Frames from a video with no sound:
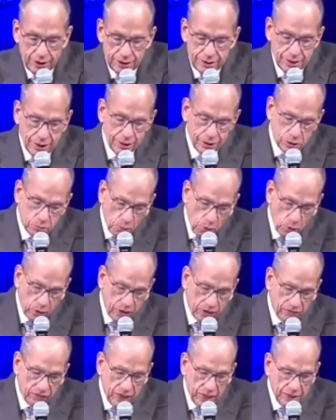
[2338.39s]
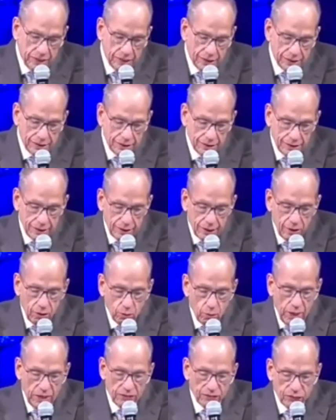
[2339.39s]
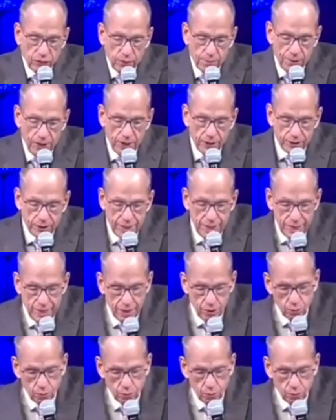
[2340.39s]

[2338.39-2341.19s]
Wait for a better day. Wait until you've done this. Wait till